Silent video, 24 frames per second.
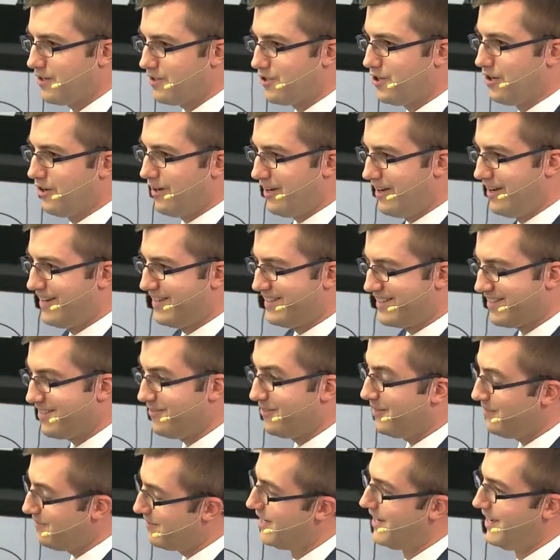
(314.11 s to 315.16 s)
country. so
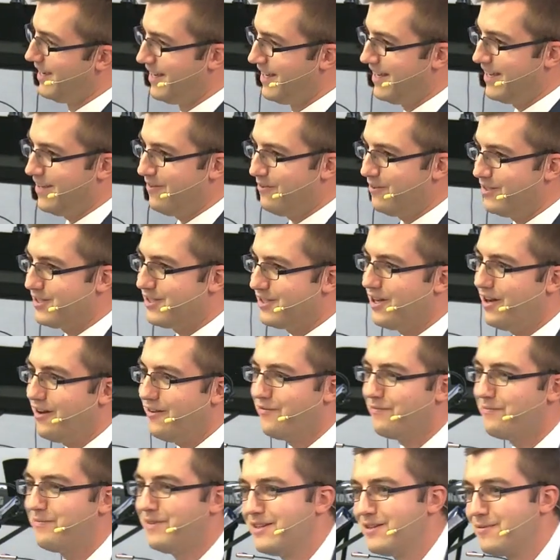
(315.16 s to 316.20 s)
it, it was tough
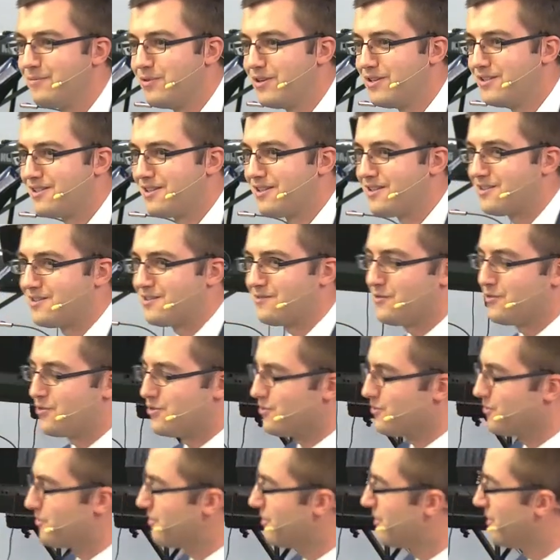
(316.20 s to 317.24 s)
being a princess for
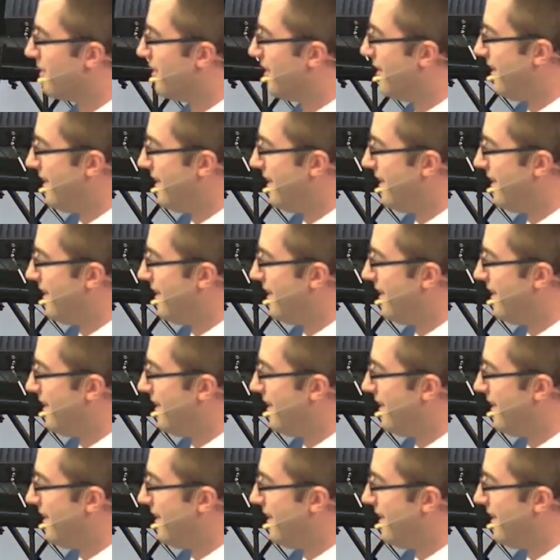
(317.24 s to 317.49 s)
sure.